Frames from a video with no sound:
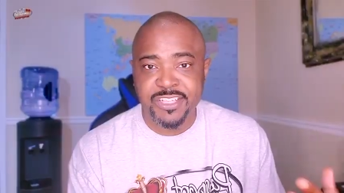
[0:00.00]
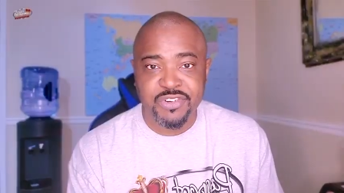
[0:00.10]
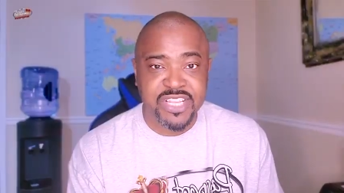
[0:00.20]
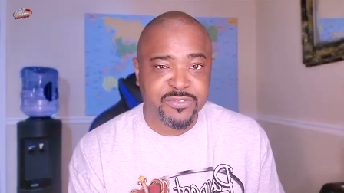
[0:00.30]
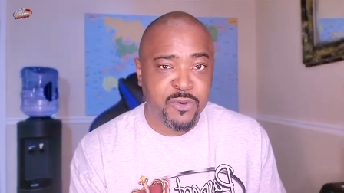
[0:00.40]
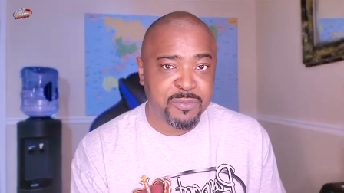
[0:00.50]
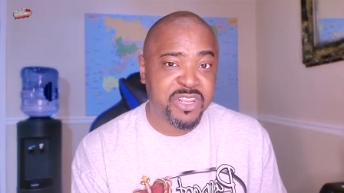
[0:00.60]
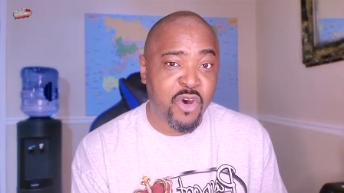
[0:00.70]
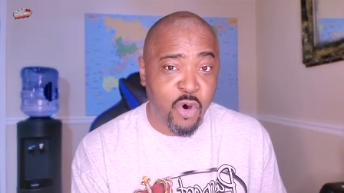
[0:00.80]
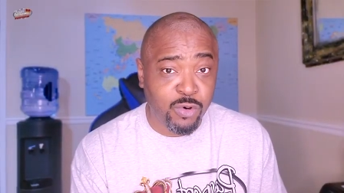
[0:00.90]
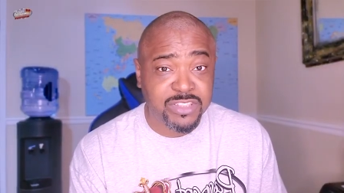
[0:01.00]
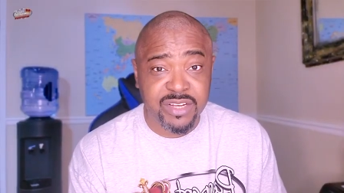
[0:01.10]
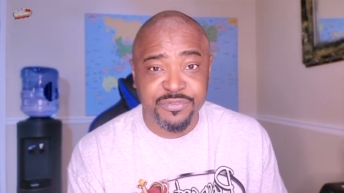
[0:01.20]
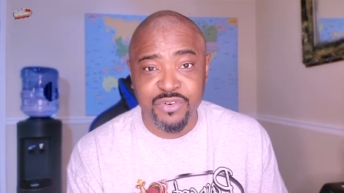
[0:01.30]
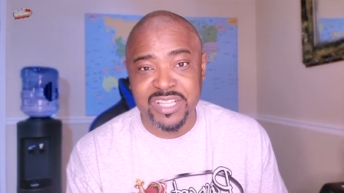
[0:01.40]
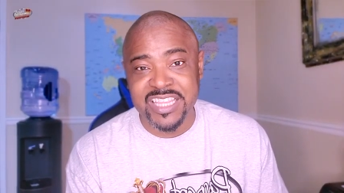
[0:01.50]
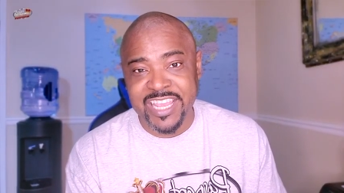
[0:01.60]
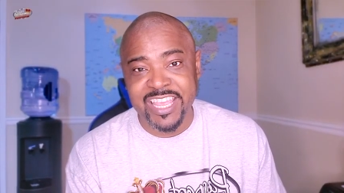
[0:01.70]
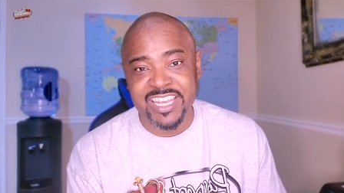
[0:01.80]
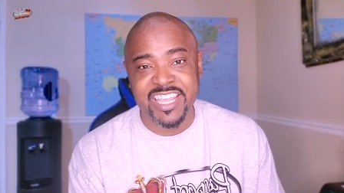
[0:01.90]
transforming the oceanfront
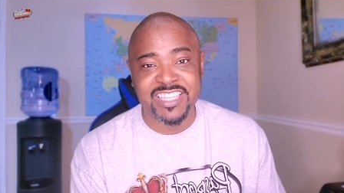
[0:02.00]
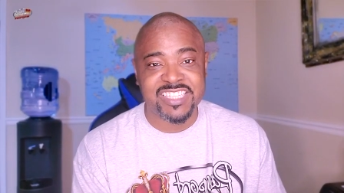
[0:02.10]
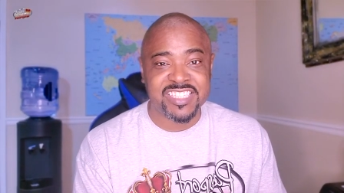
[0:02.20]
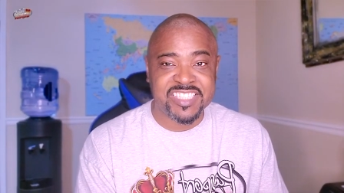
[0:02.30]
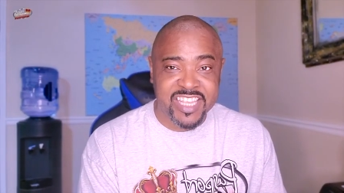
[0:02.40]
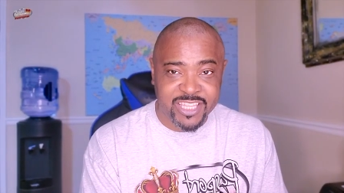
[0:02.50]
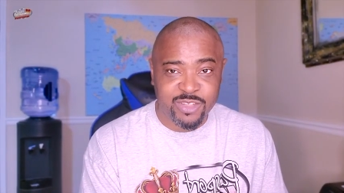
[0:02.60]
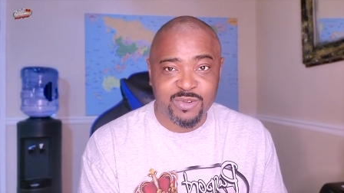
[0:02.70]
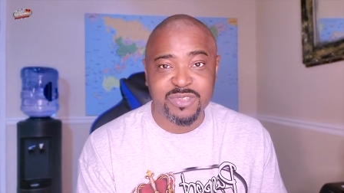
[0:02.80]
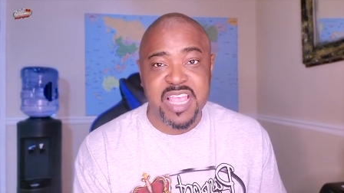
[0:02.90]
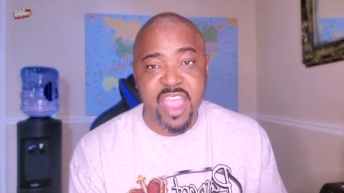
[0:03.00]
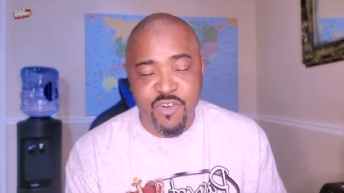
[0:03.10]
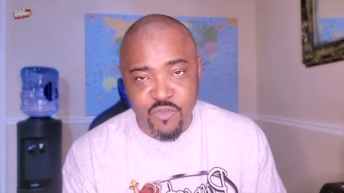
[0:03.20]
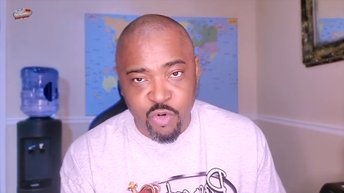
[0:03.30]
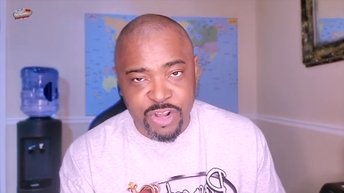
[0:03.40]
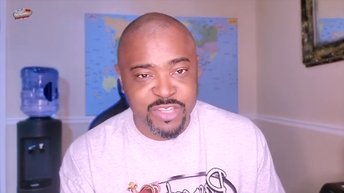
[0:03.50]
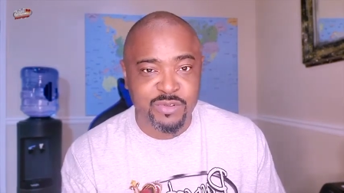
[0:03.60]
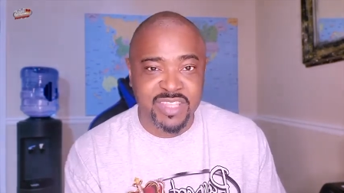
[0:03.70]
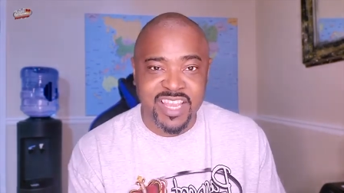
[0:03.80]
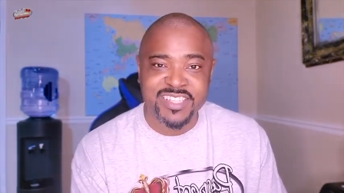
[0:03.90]
land into Sandals Royal
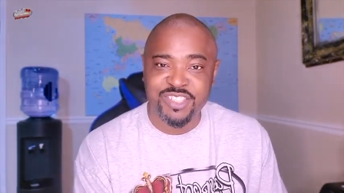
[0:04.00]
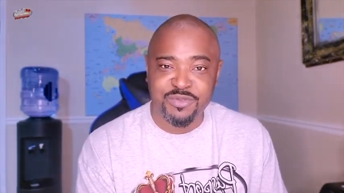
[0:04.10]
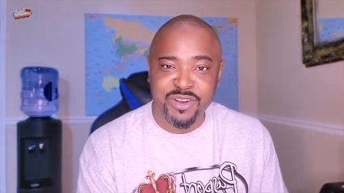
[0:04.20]
Dunn's